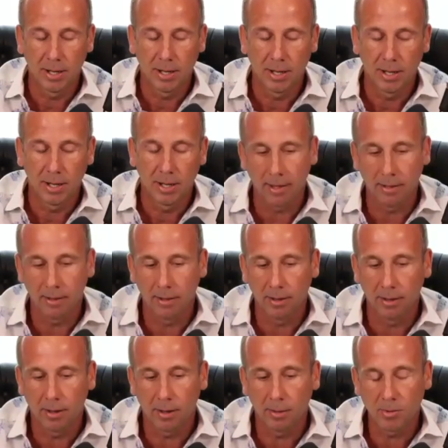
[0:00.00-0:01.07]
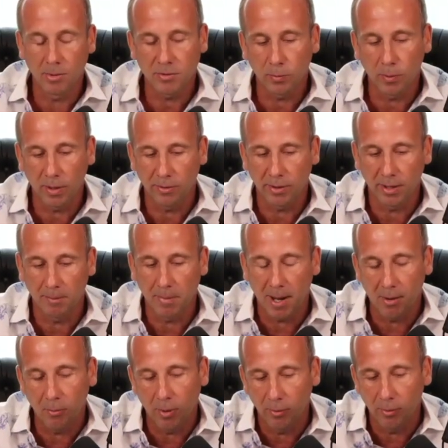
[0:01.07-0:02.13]
And yeah. I'm just wondering
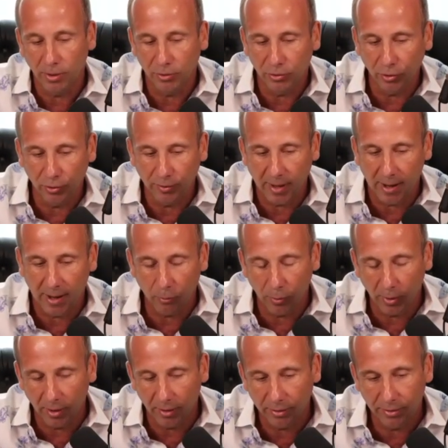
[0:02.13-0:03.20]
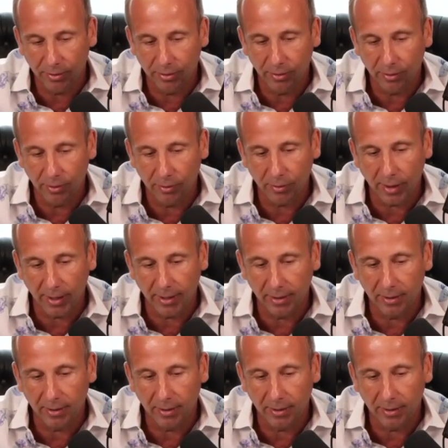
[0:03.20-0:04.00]
about where we do that with, like,